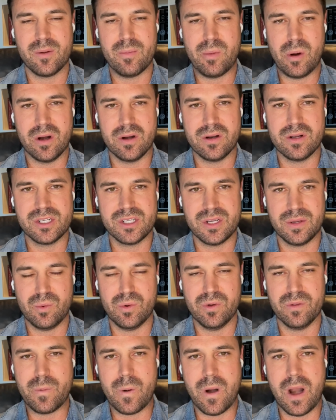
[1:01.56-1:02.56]
our partnership
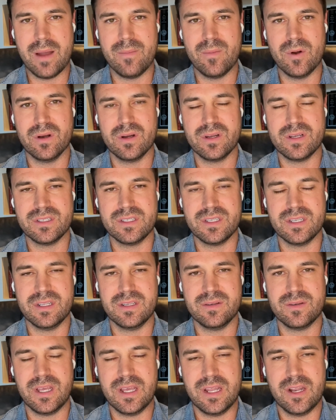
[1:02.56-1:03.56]
with Primer because
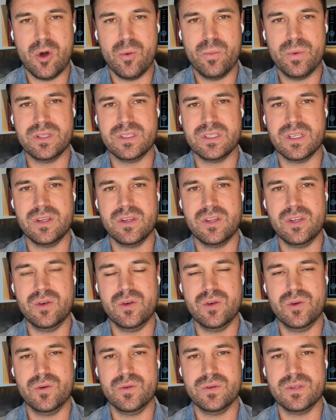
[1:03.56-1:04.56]
it opens a
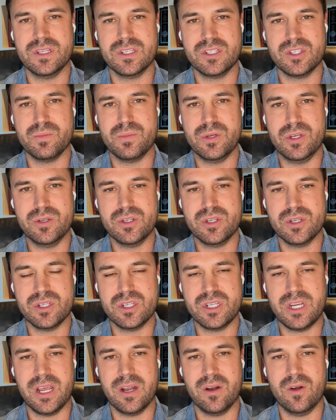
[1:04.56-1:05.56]
new distribution
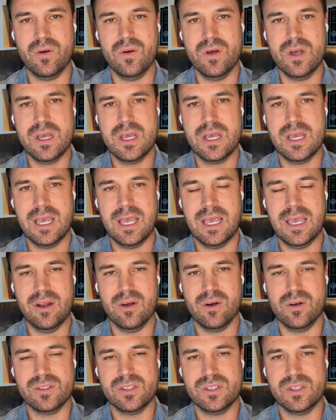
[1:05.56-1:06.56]
channel. It
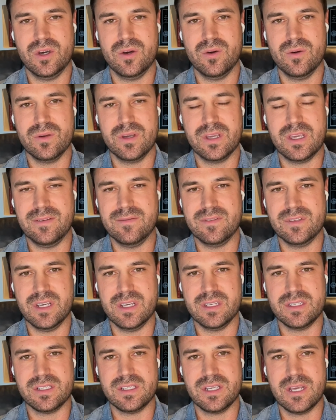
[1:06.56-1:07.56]
also gives
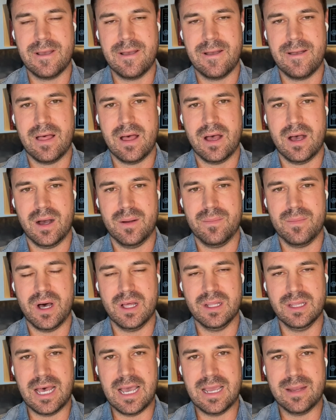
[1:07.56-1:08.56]
us
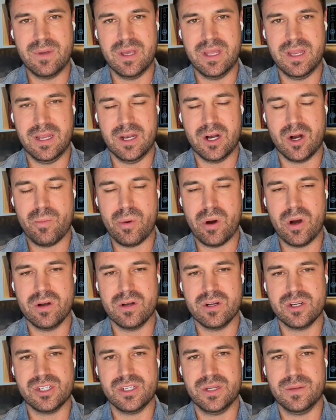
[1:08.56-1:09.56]
alignment in our
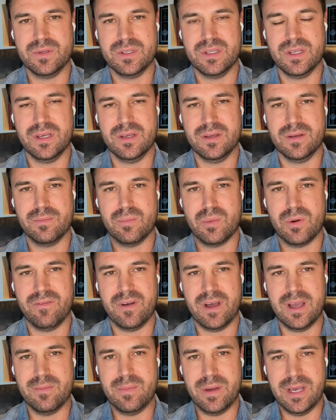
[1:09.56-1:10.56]
partnership to
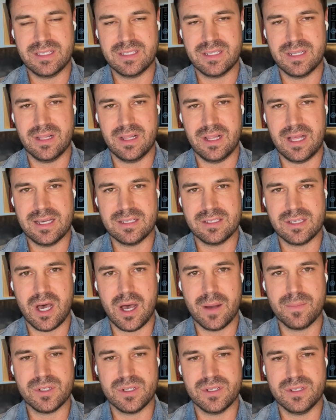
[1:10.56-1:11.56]
provide best-in-class
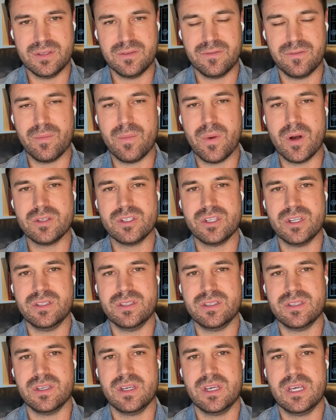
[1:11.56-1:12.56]
options for
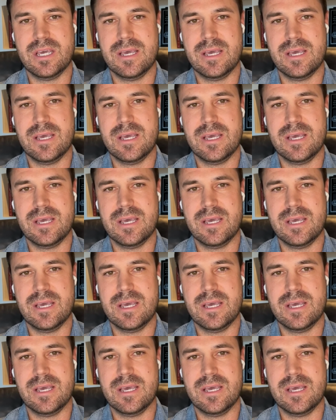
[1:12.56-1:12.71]
merchants